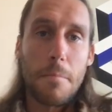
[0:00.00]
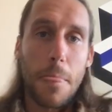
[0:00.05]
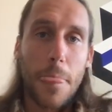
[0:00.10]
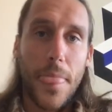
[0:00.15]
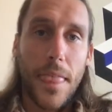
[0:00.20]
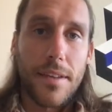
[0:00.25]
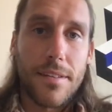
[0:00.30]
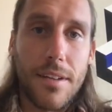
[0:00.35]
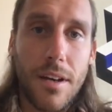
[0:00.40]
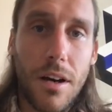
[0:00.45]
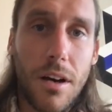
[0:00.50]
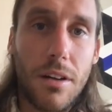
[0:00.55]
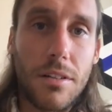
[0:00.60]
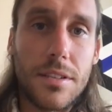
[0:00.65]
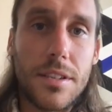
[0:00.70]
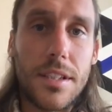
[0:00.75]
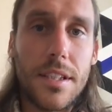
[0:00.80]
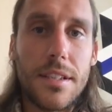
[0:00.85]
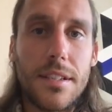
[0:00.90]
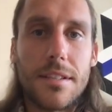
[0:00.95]
So
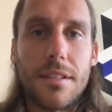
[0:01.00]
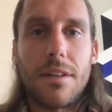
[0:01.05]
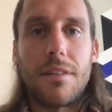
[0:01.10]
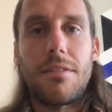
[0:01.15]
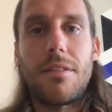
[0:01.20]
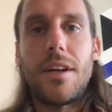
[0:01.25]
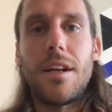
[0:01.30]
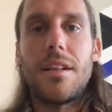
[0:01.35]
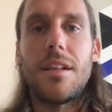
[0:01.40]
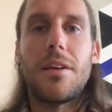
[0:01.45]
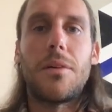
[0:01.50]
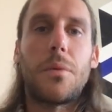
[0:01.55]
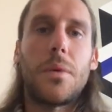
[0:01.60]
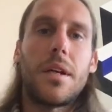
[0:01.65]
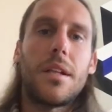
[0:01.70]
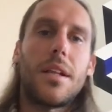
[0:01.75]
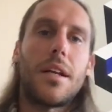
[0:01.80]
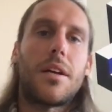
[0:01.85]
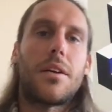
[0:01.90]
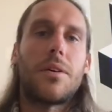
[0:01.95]
these are really,
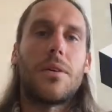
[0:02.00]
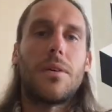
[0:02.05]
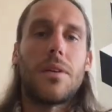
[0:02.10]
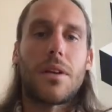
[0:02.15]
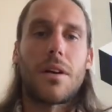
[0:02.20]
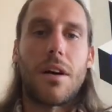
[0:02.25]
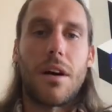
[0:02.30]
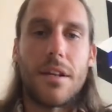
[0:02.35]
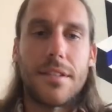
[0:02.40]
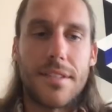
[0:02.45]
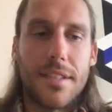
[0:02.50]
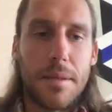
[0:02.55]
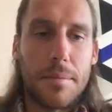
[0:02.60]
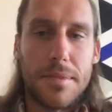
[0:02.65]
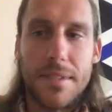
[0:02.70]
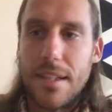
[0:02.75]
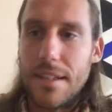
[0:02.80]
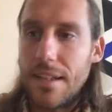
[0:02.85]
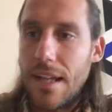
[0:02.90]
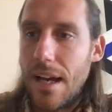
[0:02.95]
really cool
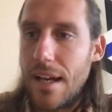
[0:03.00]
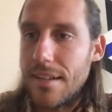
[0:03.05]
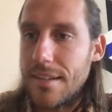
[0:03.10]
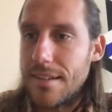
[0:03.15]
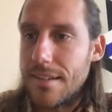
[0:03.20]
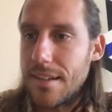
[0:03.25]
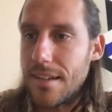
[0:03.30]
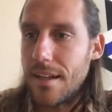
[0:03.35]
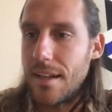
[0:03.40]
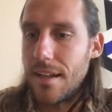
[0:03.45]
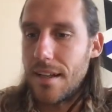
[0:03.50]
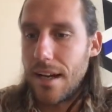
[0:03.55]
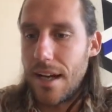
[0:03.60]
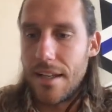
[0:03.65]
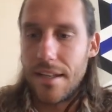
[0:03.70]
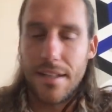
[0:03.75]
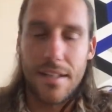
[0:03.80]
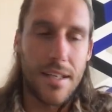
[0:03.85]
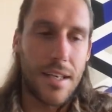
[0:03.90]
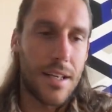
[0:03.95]
concepts and nice
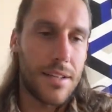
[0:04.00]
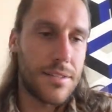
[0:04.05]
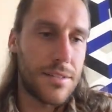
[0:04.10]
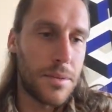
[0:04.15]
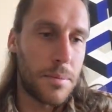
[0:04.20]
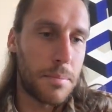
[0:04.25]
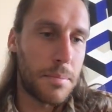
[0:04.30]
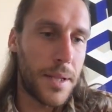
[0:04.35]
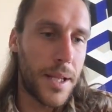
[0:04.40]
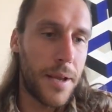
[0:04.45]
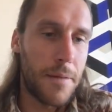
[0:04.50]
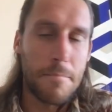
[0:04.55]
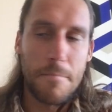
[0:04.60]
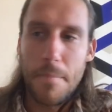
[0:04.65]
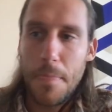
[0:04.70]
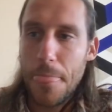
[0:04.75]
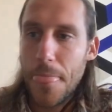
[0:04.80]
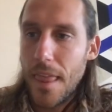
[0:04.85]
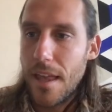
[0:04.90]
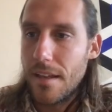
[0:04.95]
ideas to play.
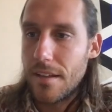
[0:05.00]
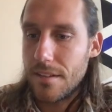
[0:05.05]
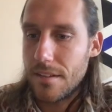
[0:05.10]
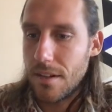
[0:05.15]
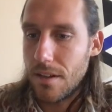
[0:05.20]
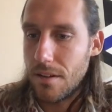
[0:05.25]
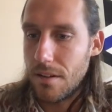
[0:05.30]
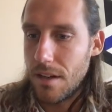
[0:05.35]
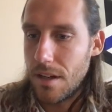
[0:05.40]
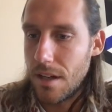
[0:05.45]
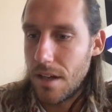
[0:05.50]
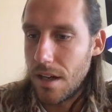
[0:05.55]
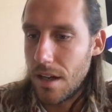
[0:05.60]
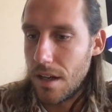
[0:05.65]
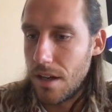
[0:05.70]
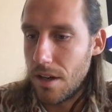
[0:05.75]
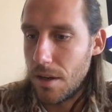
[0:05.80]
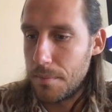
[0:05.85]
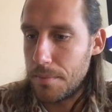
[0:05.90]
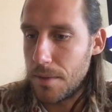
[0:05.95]
So
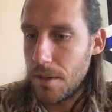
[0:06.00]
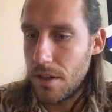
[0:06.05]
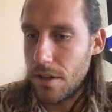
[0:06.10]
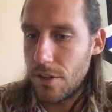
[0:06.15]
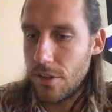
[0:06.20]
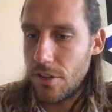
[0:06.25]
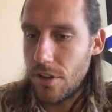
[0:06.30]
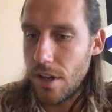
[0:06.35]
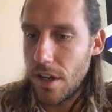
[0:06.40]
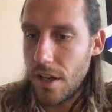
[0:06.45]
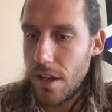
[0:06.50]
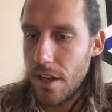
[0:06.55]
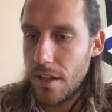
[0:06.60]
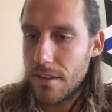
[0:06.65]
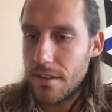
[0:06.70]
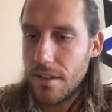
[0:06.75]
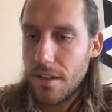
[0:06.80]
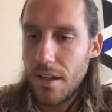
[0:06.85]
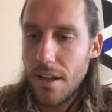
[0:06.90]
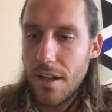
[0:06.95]
hope you enjoyed
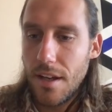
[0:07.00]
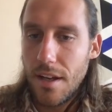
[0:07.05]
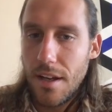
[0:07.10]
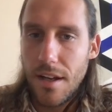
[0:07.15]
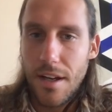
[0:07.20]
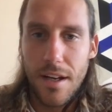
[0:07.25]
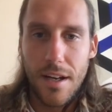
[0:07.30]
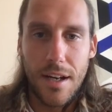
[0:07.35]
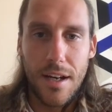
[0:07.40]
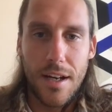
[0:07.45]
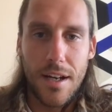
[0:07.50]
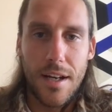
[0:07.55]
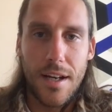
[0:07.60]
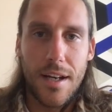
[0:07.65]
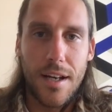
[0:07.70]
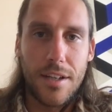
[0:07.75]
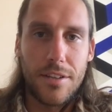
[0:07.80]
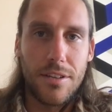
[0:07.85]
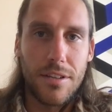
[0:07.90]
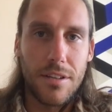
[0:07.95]
it.
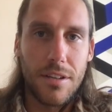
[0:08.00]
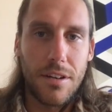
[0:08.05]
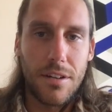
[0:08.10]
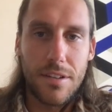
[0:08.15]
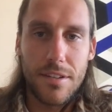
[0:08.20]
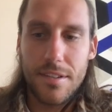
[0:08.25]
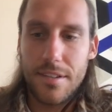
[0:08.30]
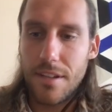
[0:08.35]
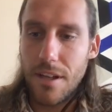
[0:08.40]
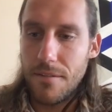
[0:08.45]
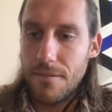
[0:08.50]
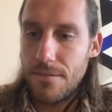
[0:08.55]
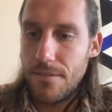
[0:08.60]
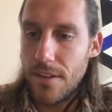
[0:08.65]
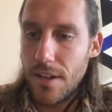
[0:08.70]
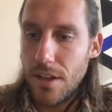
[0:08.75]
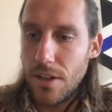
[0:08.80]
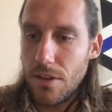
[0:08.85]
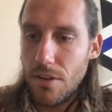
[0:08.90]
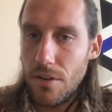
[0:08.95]
You learned
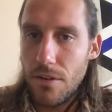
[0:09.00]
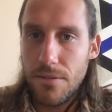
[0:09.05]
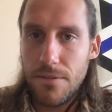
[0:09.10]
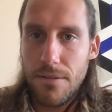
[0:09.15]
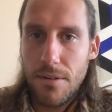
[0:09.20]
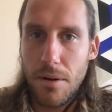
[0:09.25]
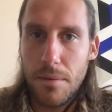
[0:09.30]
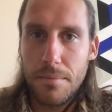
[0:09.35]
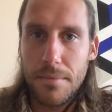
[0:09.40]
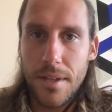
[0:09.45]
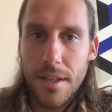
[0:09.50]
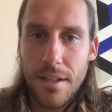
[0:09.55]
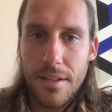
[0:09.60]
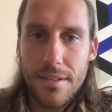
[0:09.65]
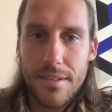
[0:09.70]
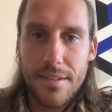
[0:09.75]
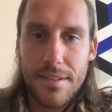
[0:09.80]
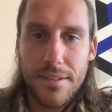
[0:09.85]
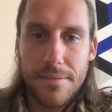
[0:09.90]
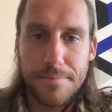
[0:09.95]
something new from
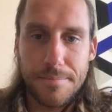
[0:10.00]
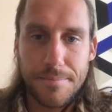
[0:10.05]
this.